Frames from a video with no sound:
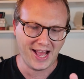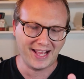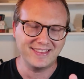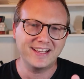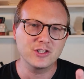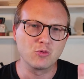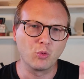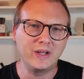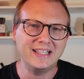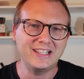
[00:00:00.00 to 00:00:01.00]
I think it's
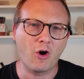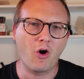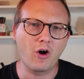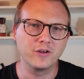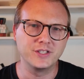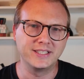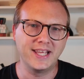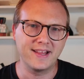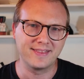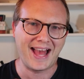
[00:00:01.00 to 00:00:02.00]
really hard to
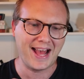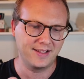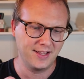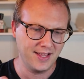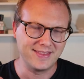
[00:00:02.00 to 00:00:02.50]
get that